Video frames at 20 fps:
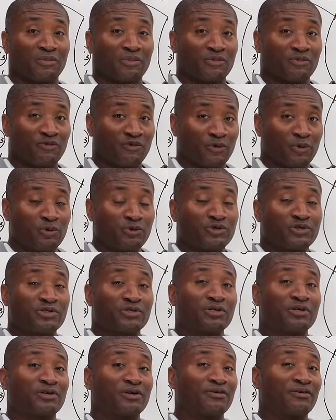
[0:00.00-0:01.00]

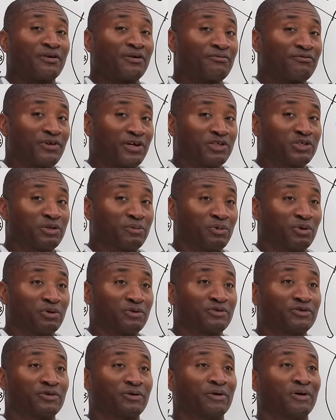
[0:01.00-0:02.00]
fruits,
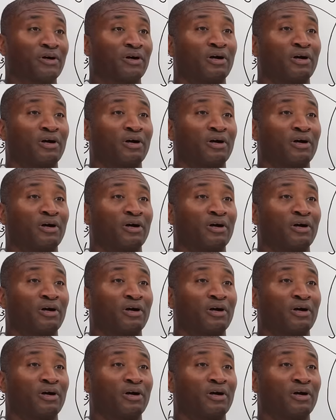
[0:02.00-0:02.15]
vegetables,